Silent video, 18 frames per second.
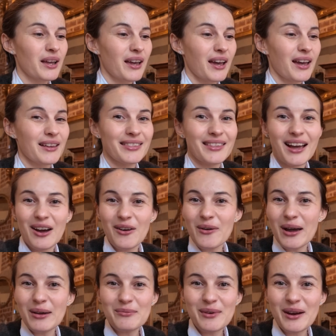And now
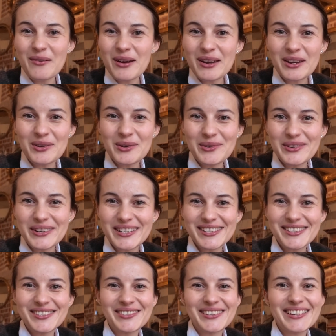I'm very curious
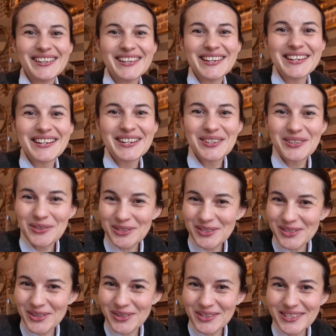to hear your
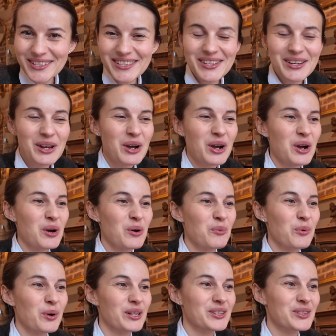thoughts,
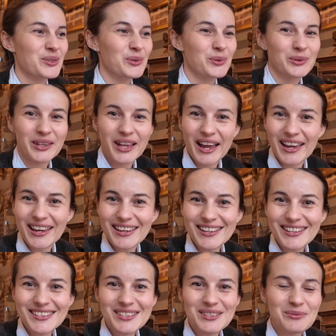what you
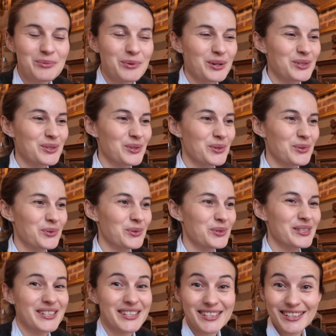liked, what you
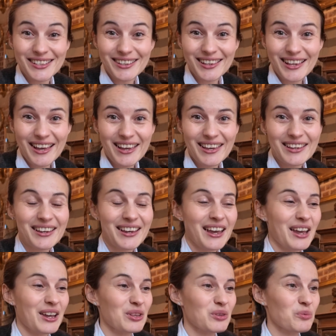didn't like,
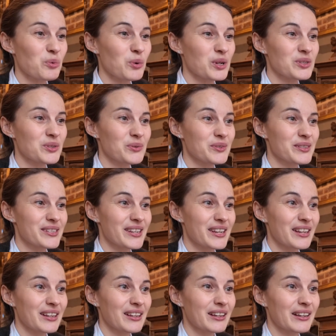and what you
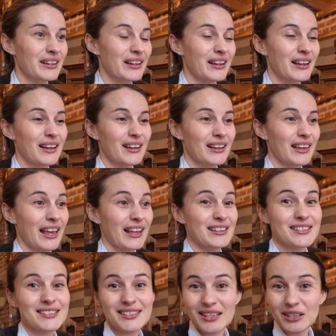think can
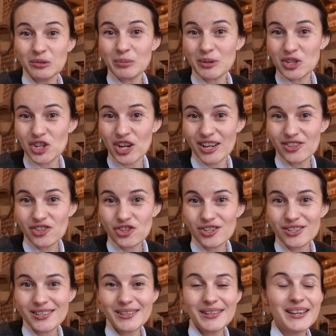still be
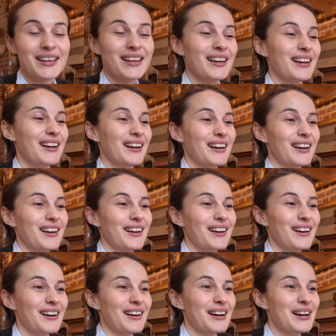changed,
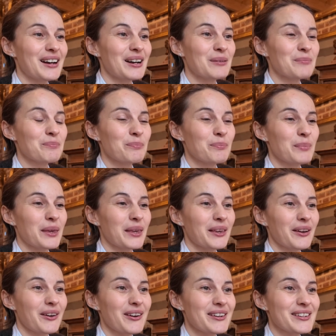
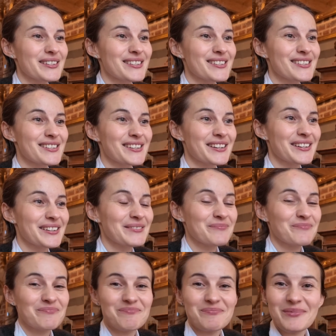because
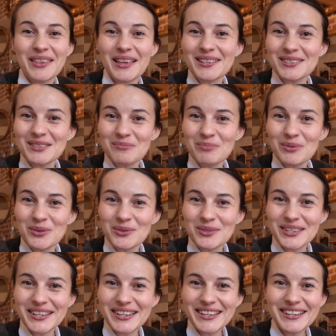that's the
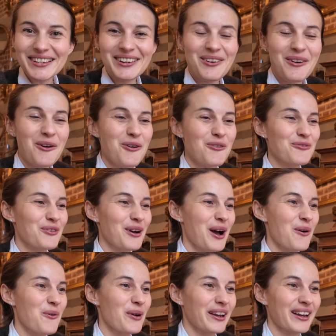beauty of
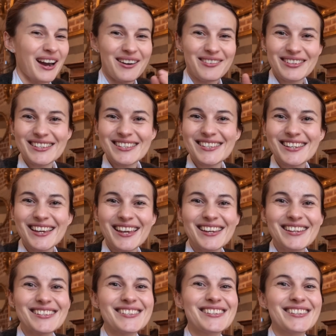our current state.